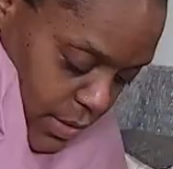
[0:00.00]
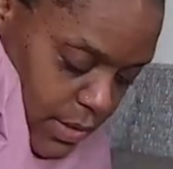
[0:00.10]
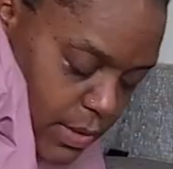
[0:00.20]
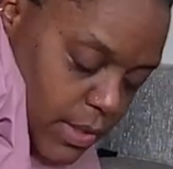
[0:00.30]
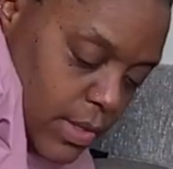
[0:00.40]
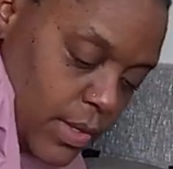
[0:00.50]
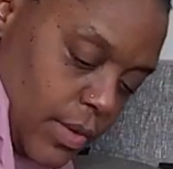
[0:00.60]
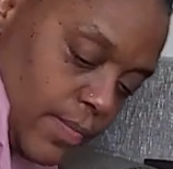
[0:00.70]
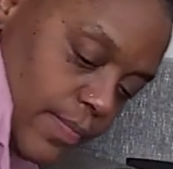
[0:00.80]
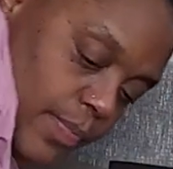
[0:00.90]
pelvis
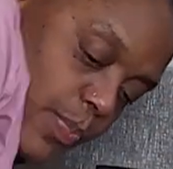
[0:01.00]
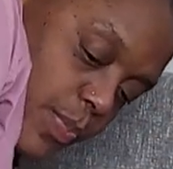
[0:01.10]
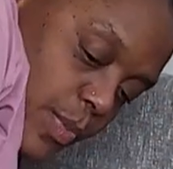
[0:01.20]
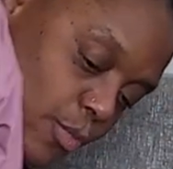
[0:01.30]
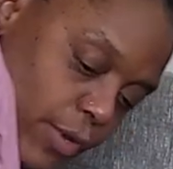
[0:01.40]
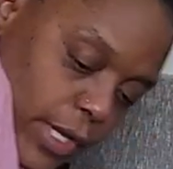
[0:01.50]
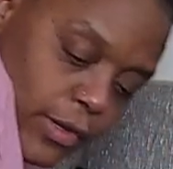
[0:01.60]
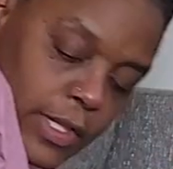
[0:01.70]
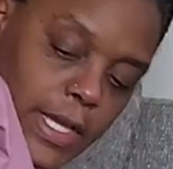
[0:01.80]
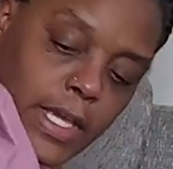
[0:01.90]
open up and make
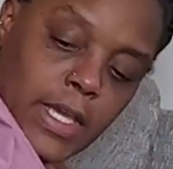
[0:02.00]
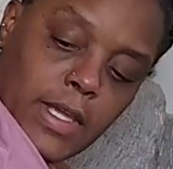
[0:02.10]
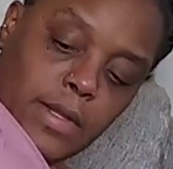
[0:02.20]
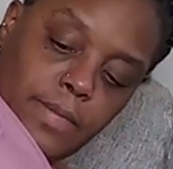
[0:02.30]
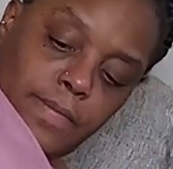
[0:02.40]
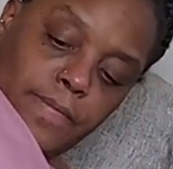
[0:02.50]
space for baby.